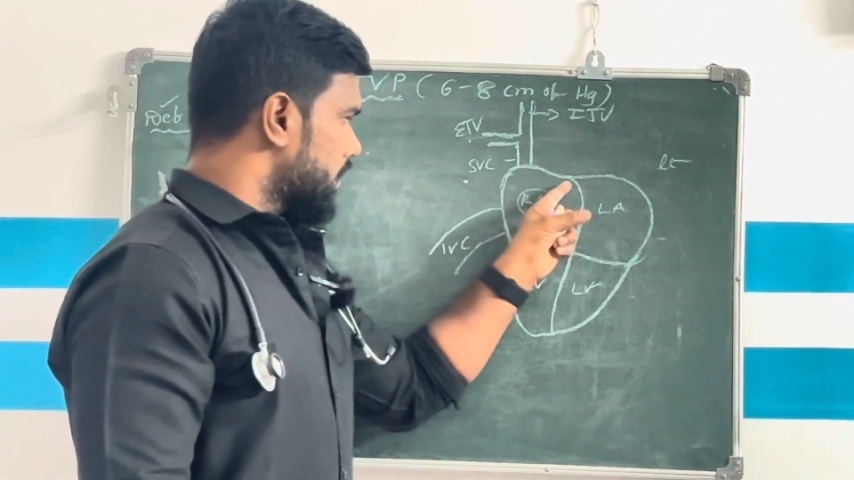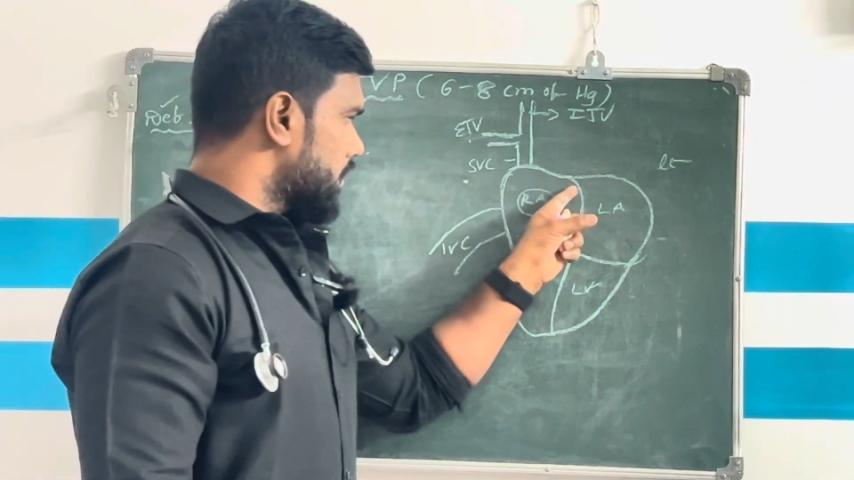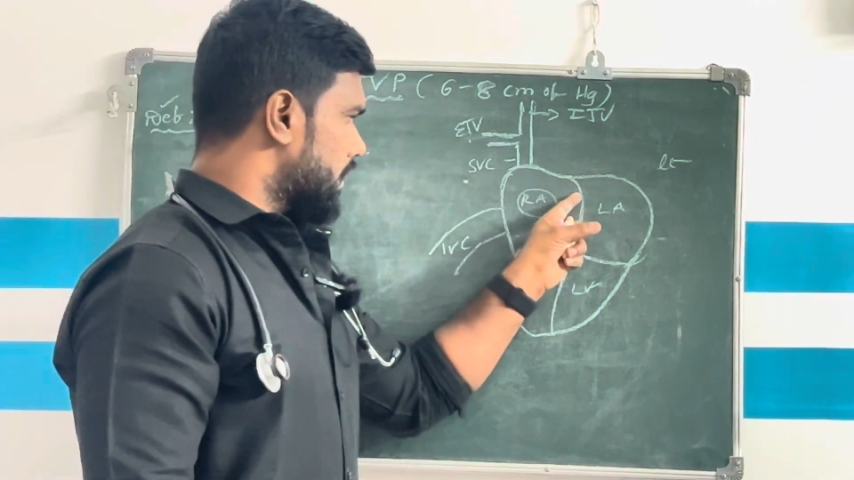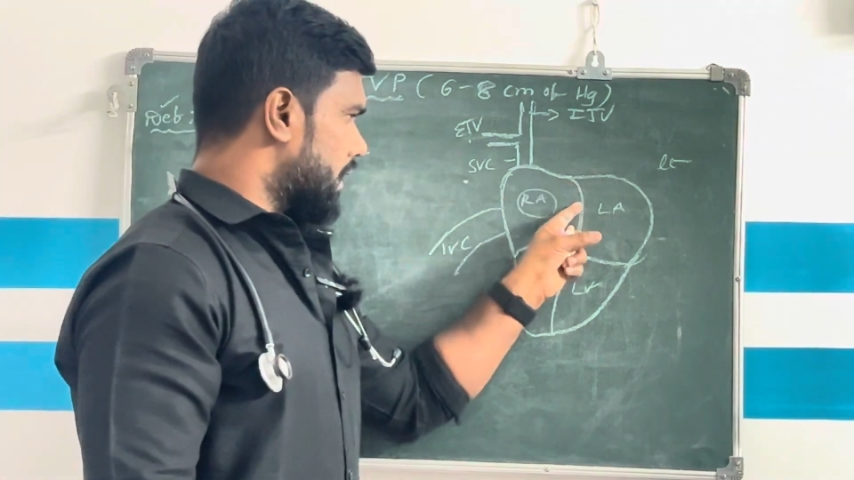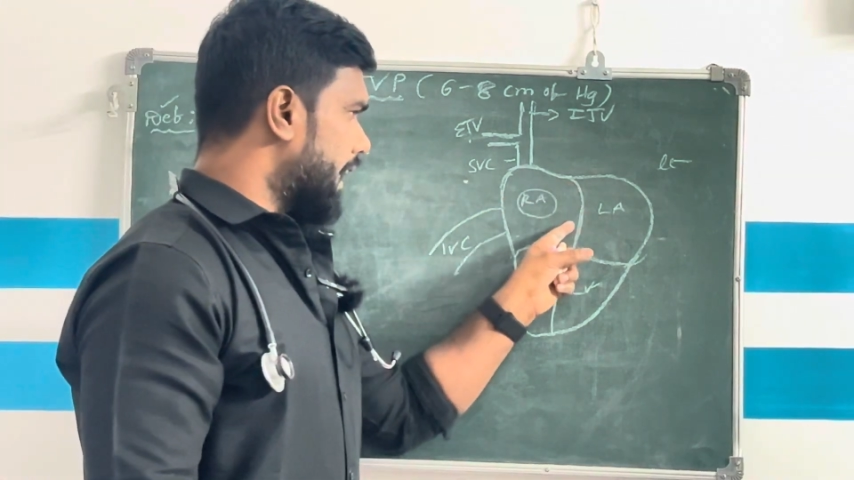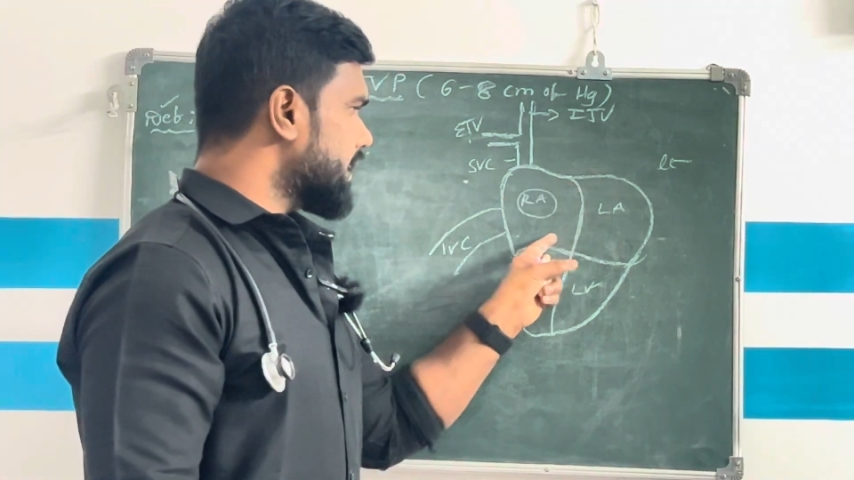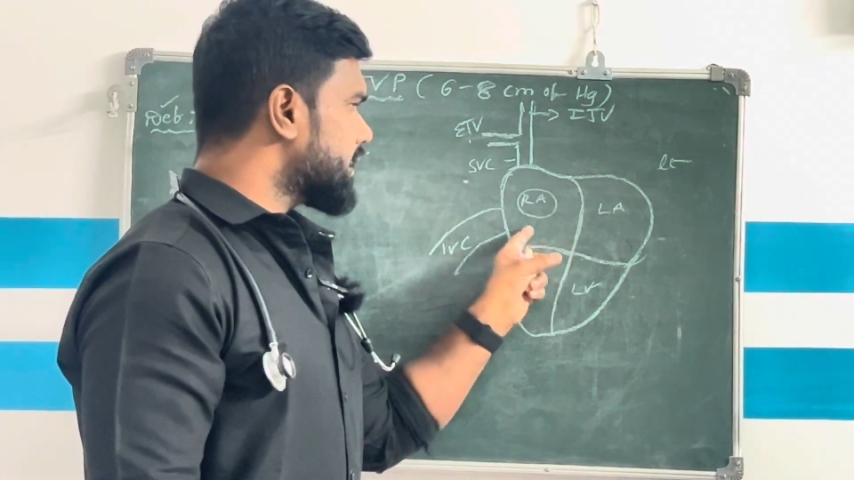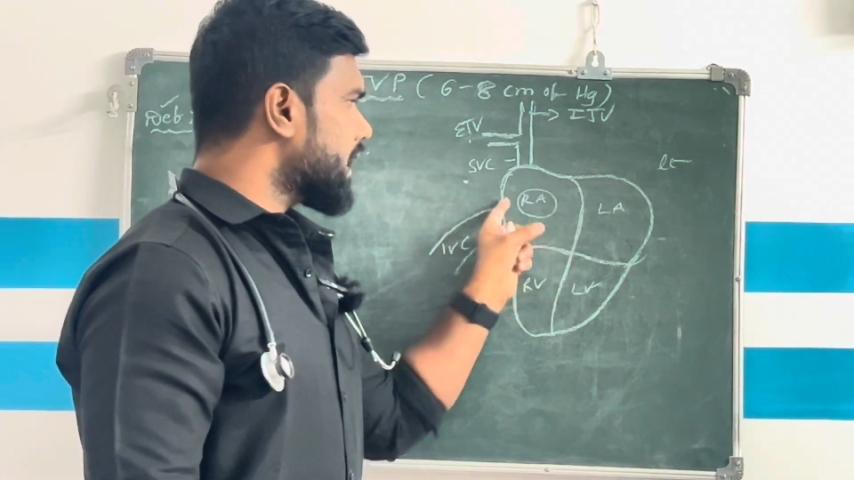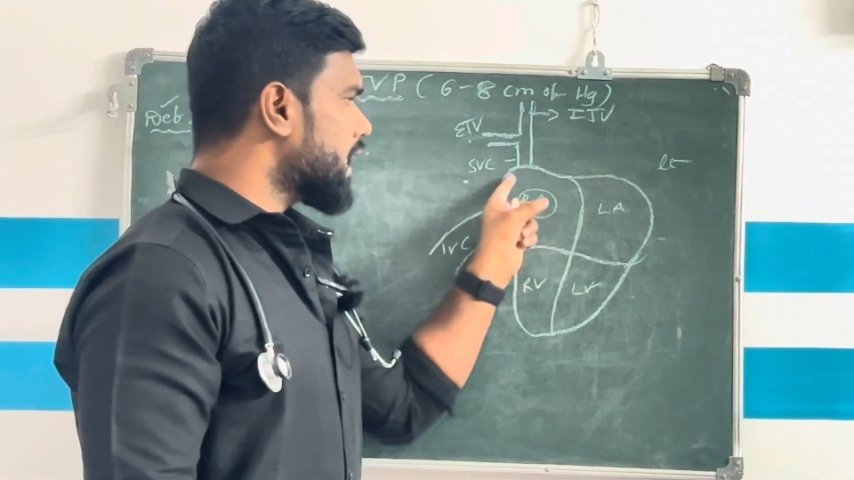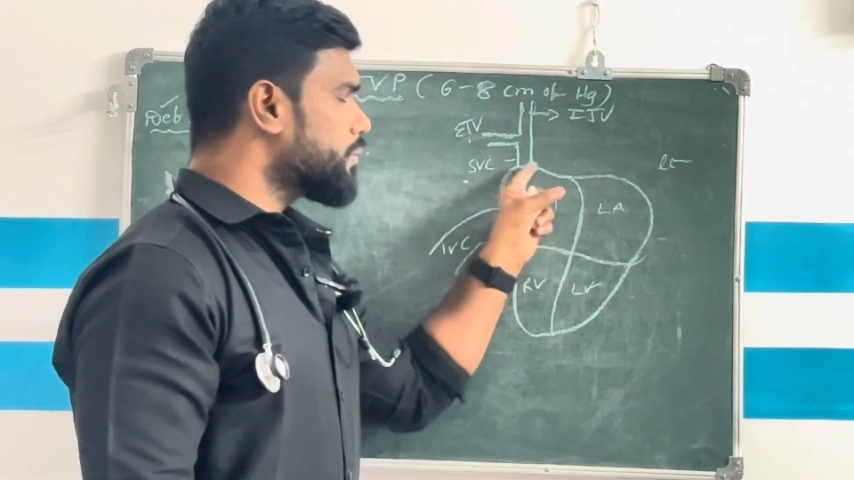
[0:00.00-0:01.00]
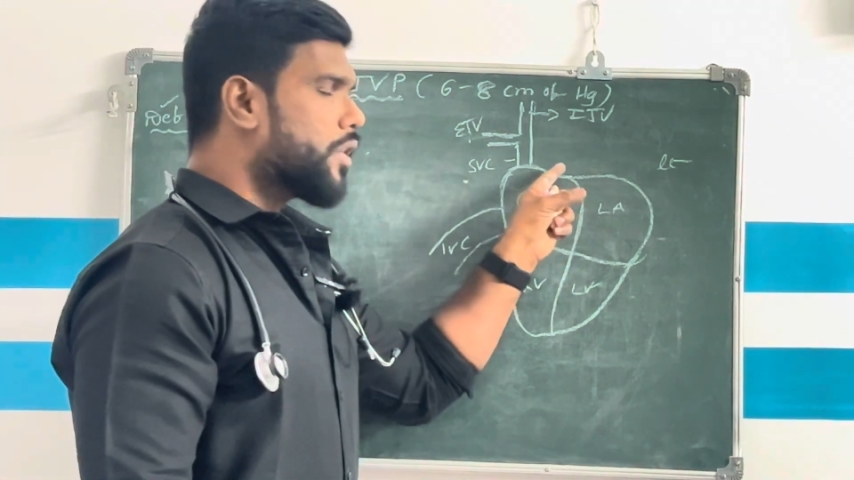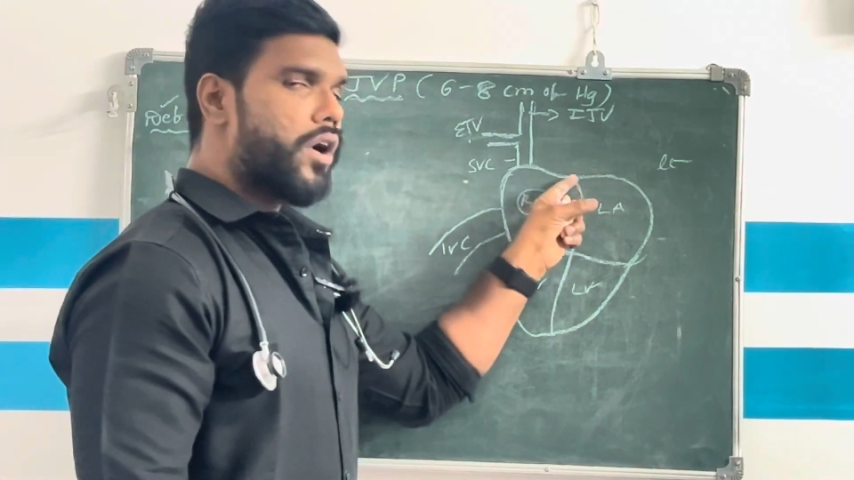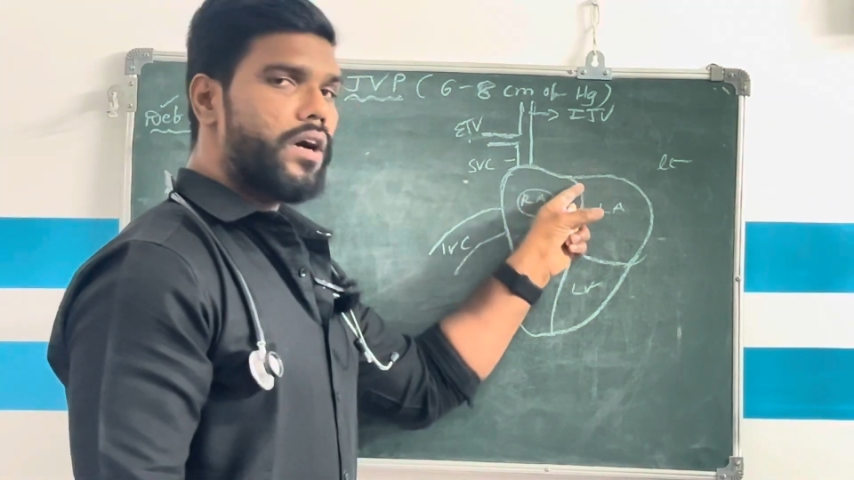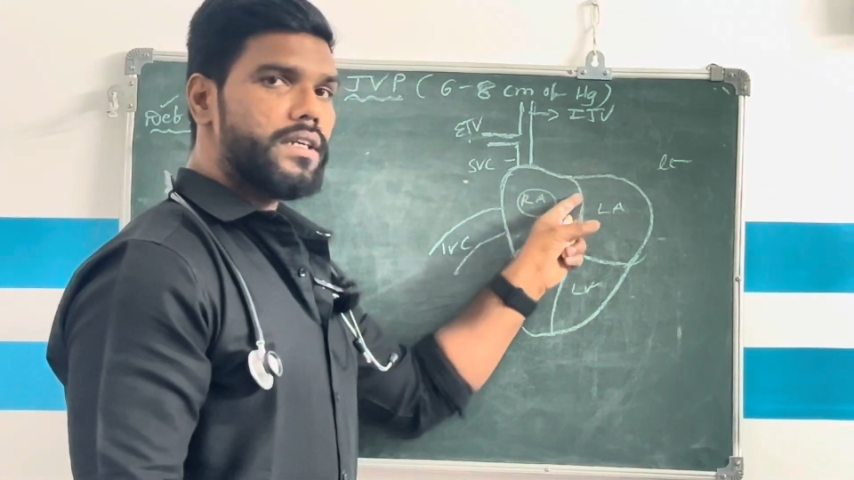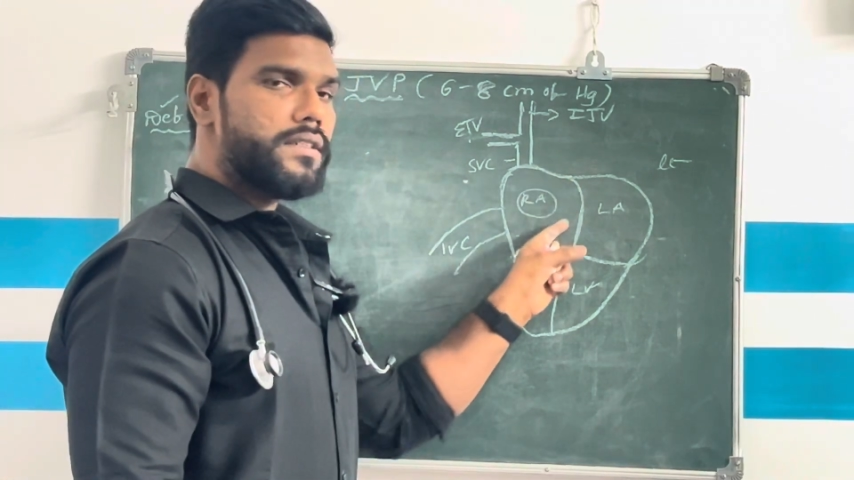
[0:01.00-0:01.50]
The right side of the
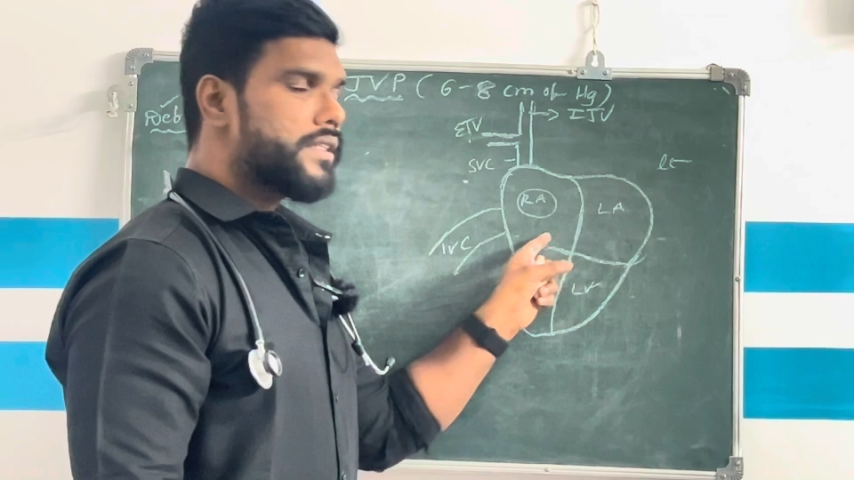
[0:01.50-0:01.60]
heart,